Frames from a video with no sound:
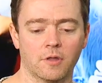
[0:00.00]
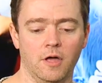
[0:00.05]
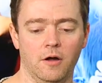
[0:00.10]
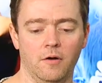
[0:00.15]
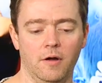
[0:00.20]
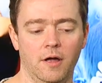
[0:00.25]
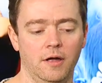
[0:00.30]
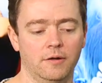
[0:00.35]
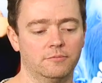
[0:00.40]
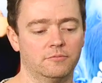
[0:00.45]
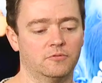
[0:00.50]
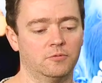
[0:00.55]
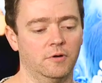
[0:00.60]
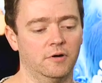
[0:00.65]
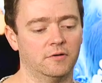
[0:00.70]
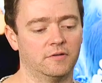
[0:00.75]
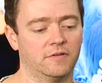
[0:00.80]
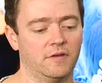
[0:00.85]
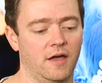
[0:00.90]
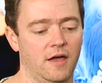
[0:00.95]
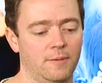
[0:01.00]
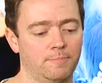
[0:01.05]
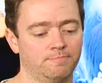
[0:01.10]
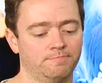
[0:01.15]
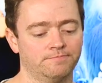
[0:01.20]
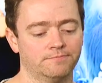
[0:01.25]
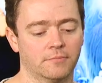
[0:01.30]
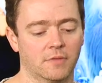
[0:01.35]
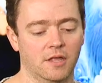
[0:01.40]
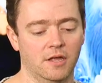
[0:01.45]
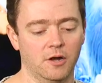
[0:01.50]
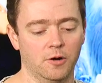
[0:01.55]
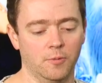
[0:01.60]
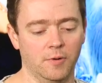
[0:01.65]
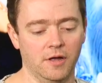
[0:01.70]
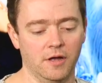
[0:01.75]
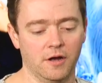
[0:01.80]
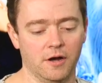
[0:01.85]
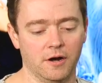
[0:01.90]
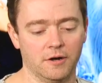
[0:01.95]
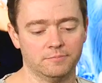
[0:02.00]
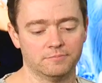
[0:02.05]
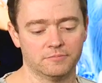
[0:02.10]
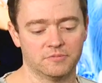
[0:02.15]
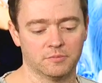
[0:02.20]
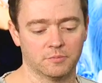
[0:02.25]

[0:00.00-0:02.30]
All right, Twitter time. Here we are.